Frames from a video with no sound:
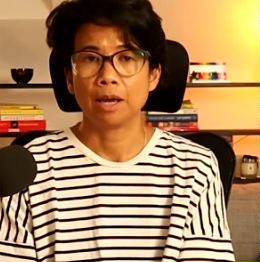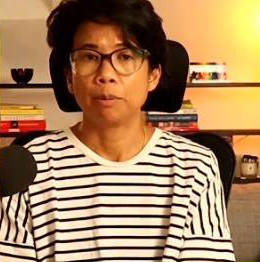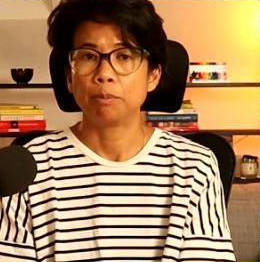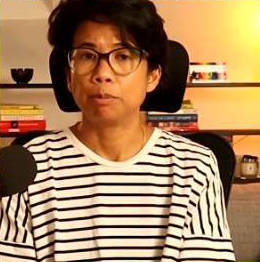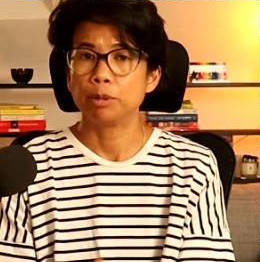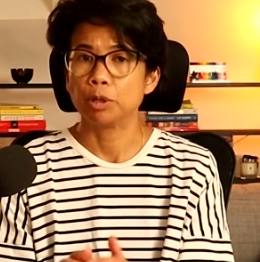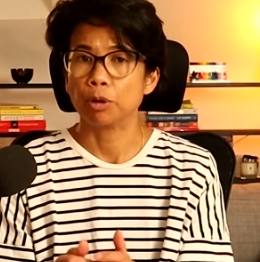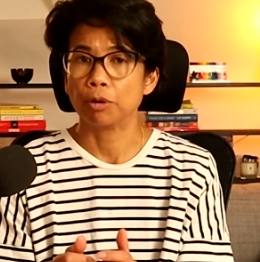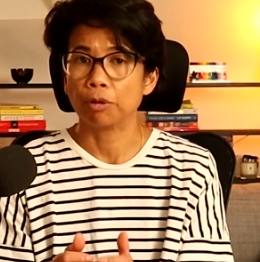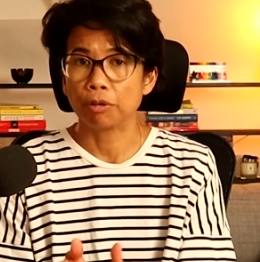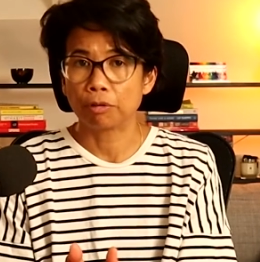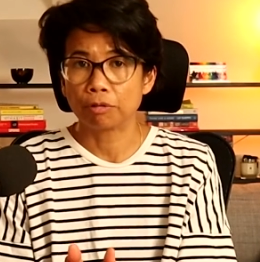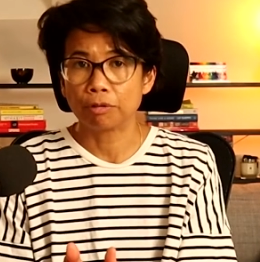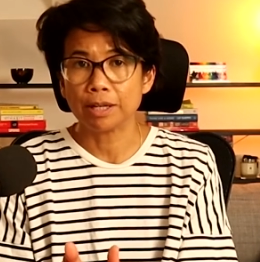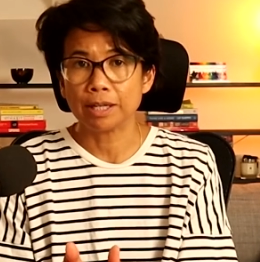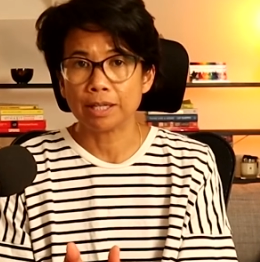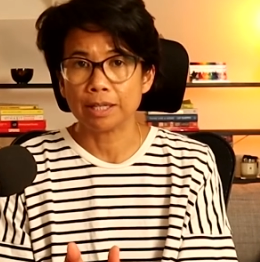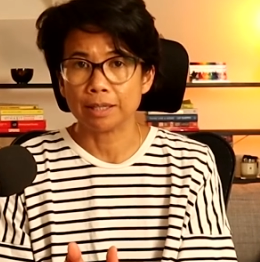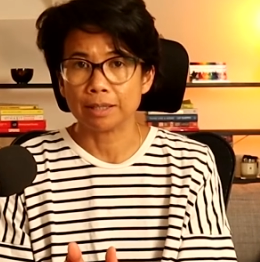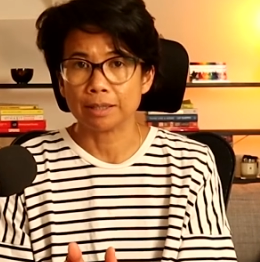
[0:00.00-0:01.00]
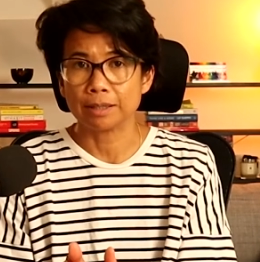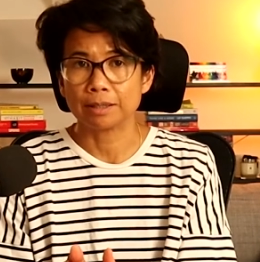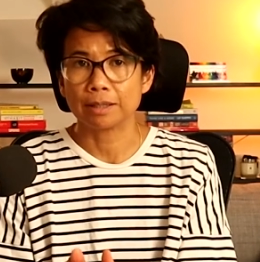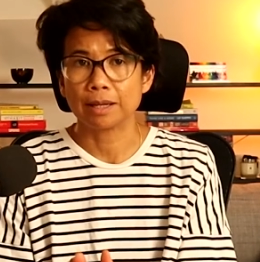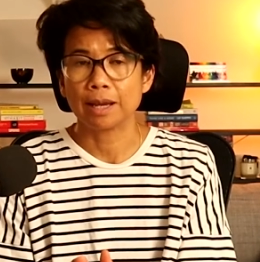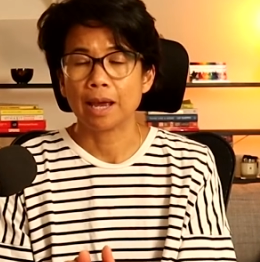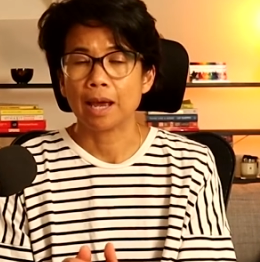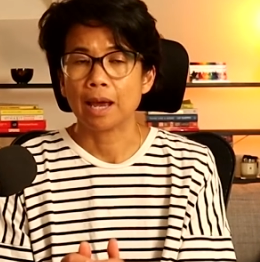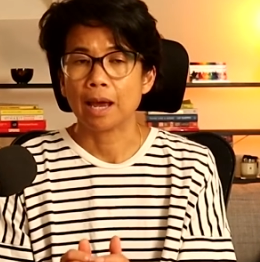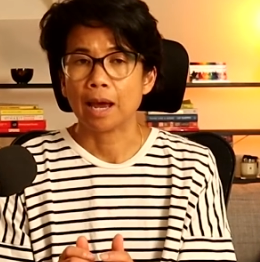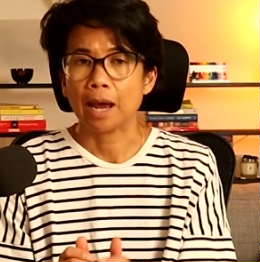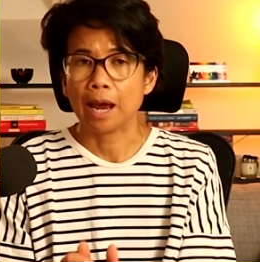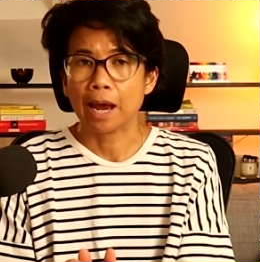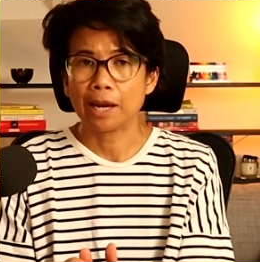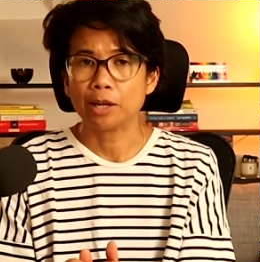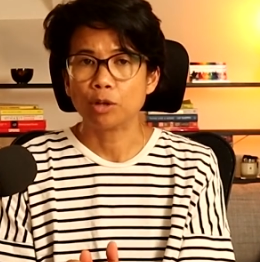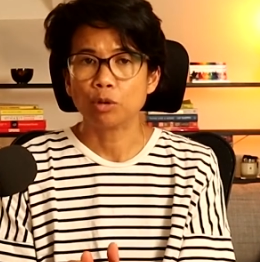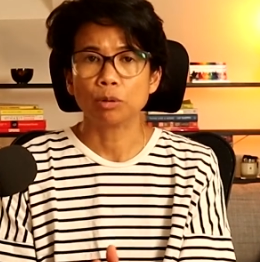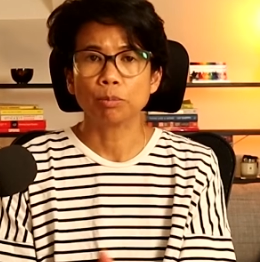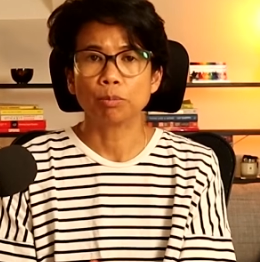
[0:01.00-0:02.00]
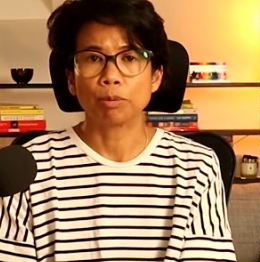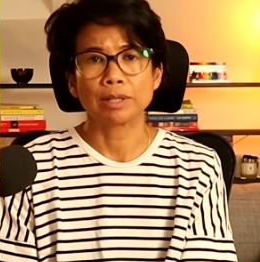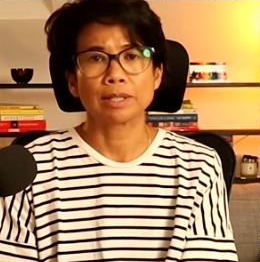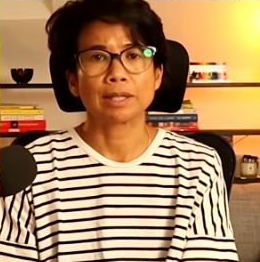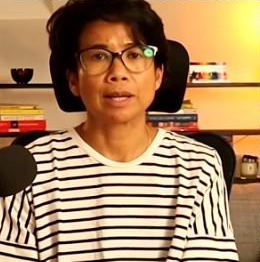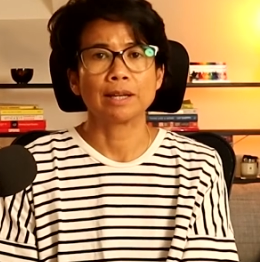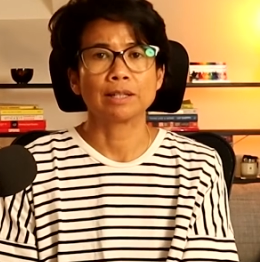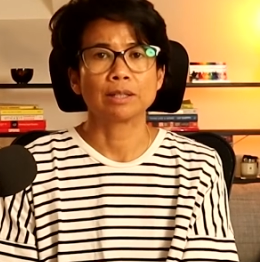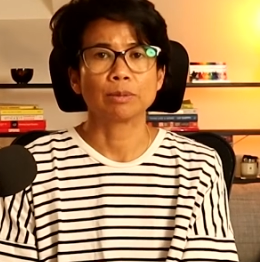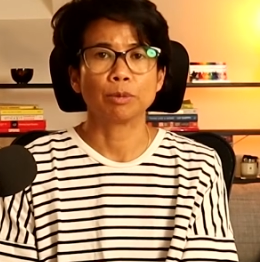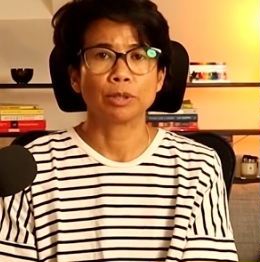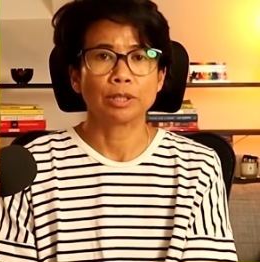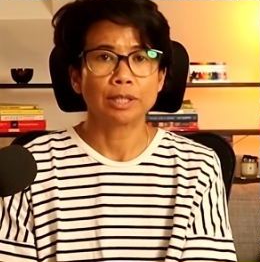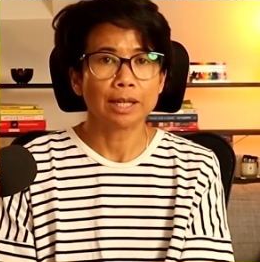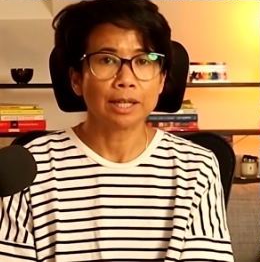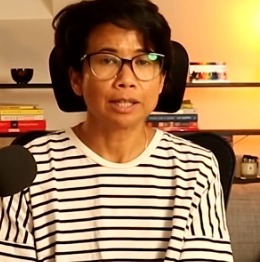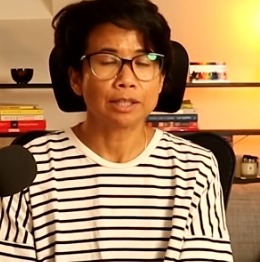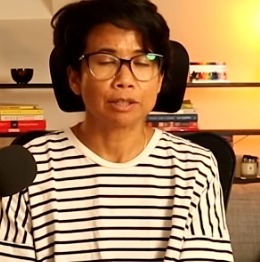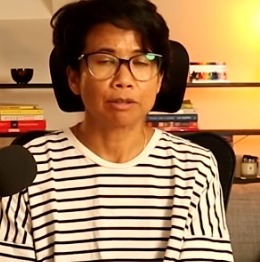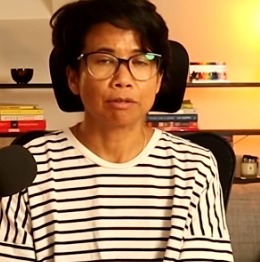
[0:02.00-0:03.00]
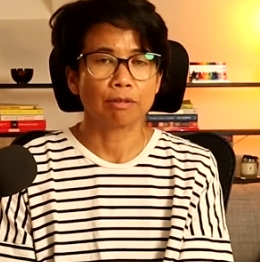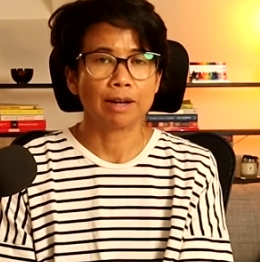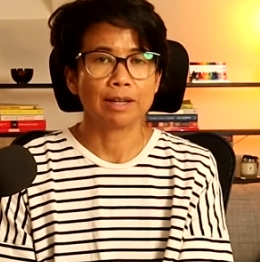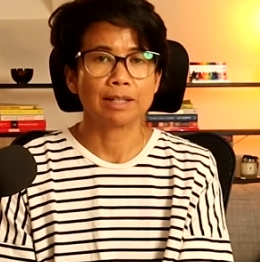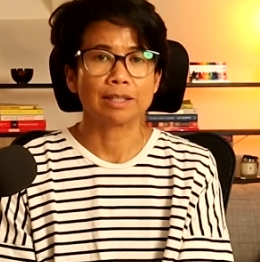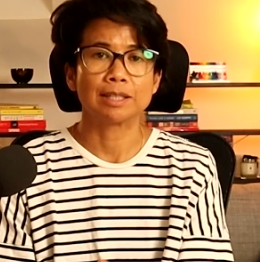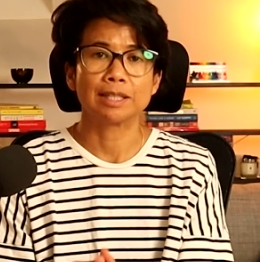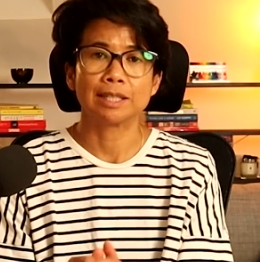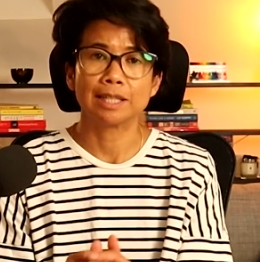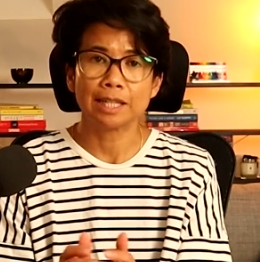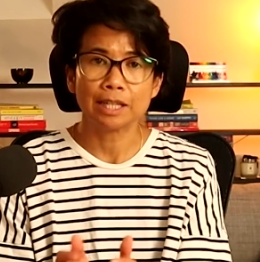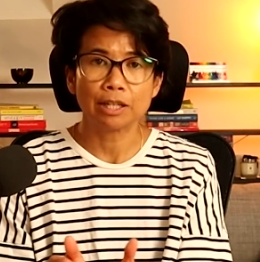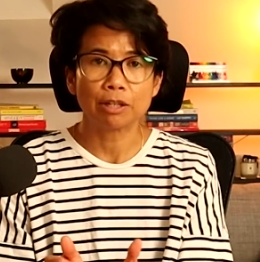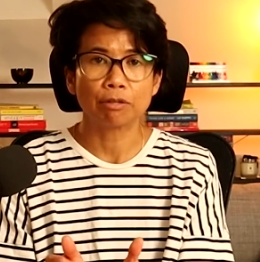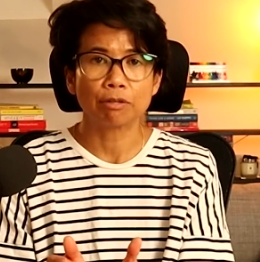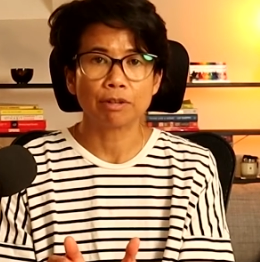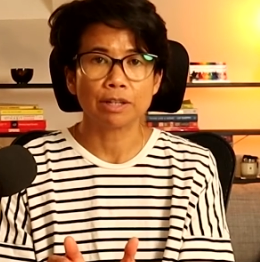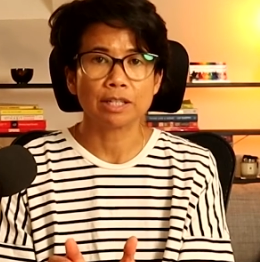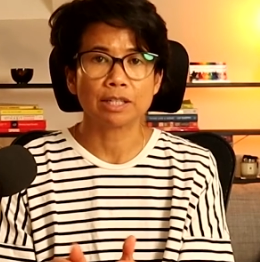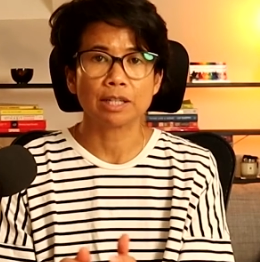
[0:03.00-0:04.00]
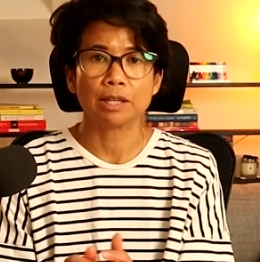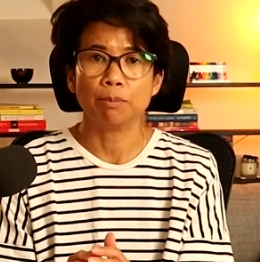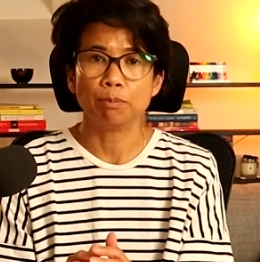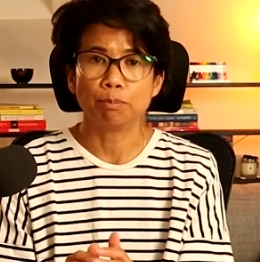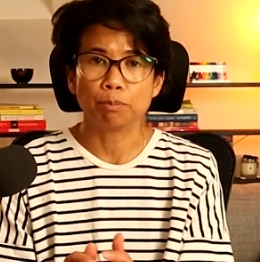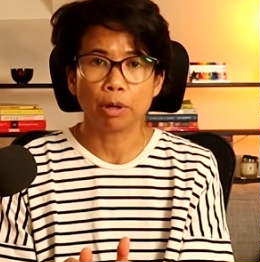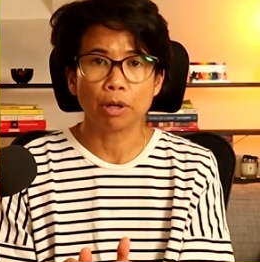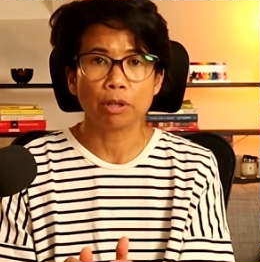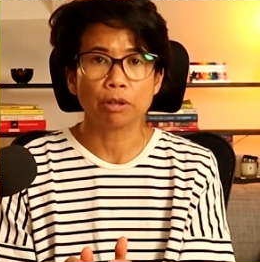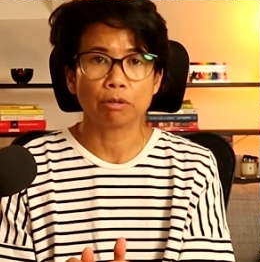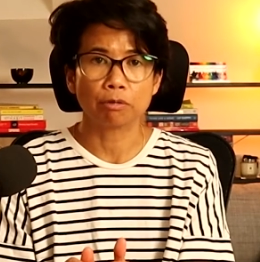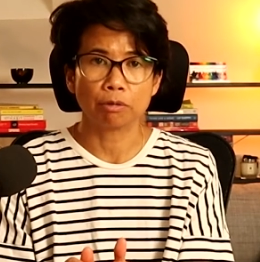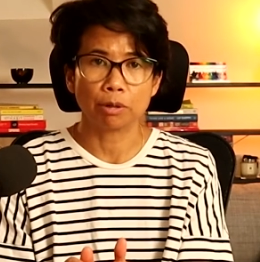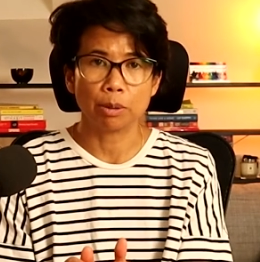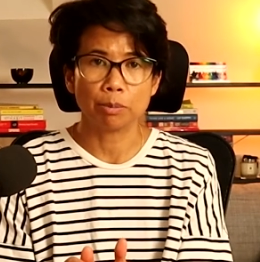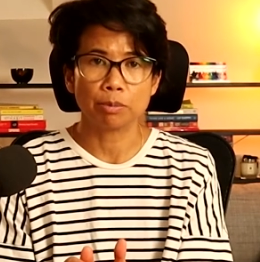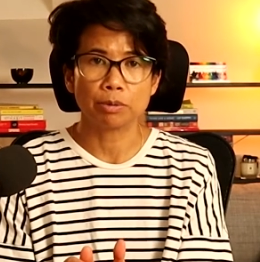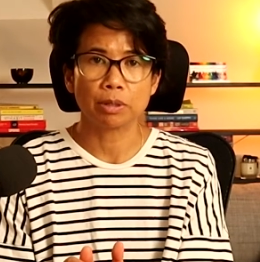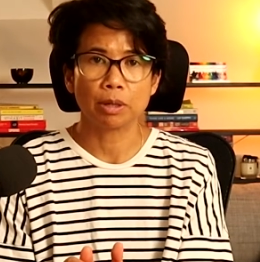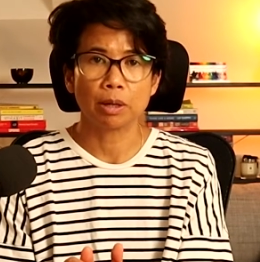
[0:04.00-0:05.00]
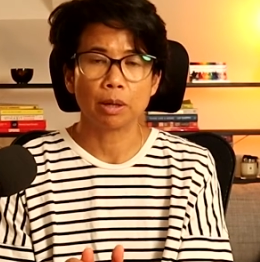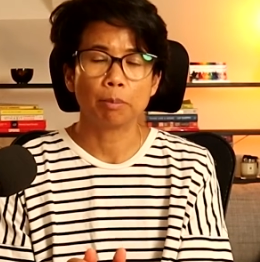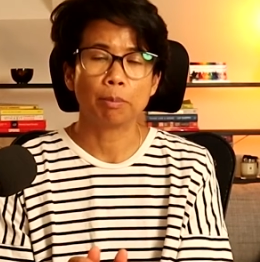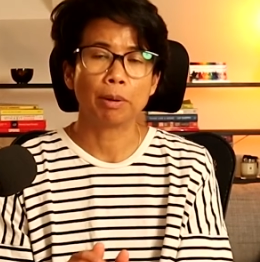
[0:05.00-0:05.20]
Beyond 3 years, annual breast cancer mortality rates decreased in both groups,